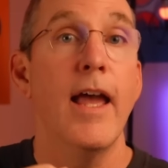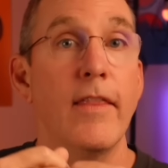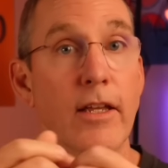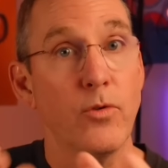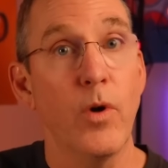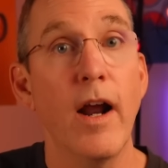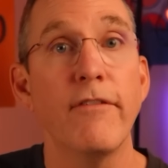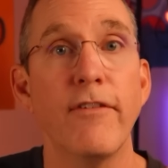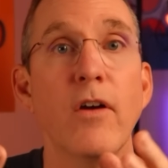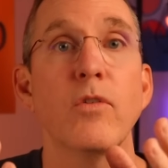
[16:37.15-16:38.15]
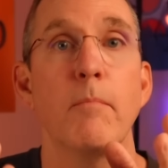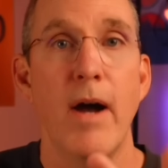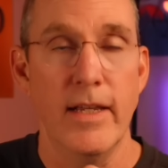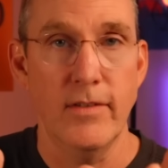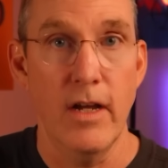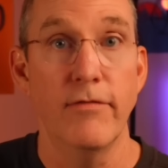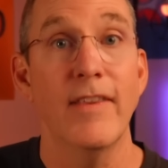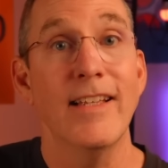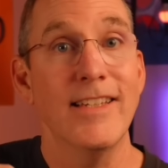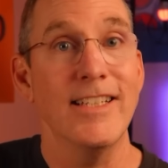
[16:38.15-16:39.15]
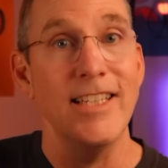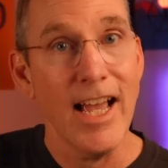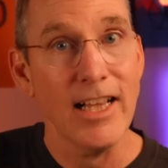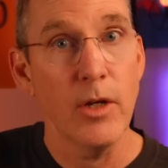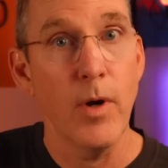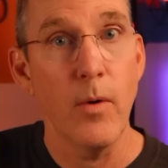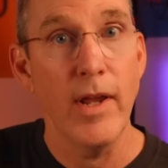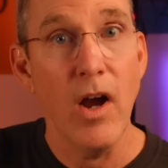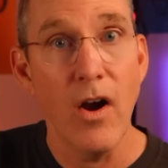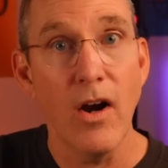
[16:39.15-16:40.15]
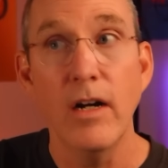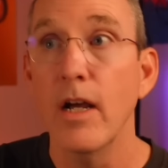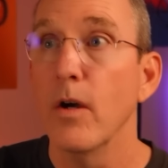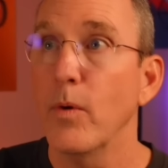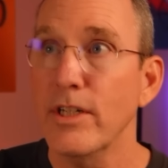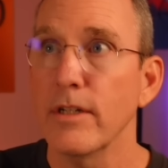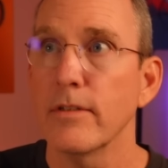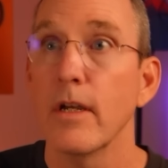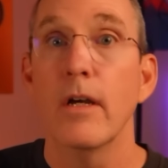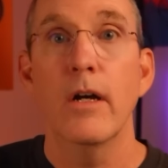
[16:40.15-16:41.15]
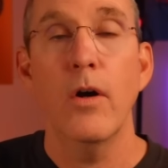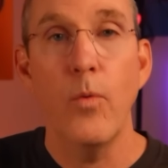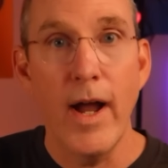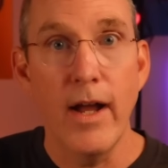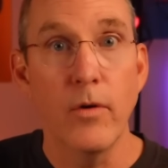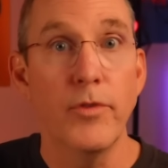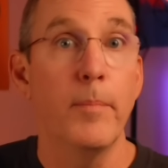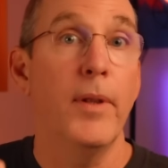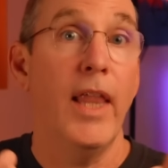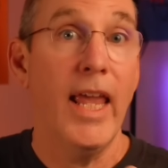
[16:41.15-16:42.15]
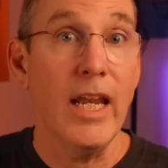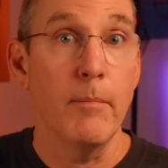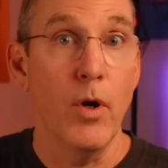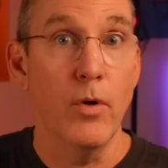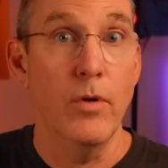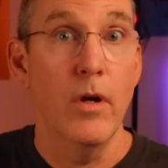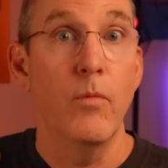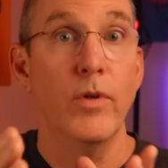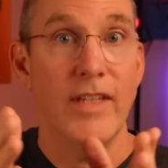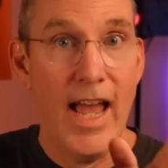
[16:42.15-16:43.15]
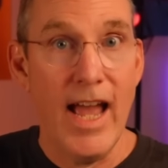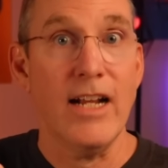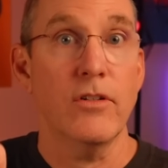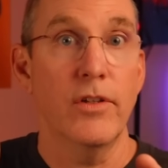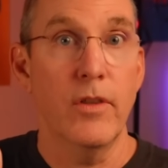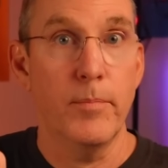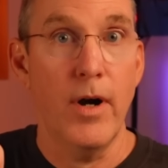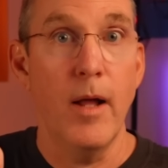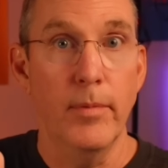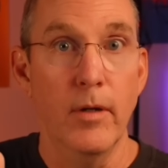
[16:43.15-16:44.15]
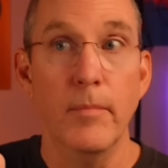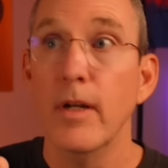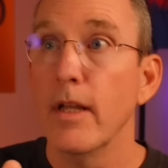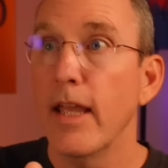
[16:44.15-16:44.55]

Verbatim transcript: And that's where I found myself. And that's exactly where we are, which is oh, wow, the planning mode was actually the problem.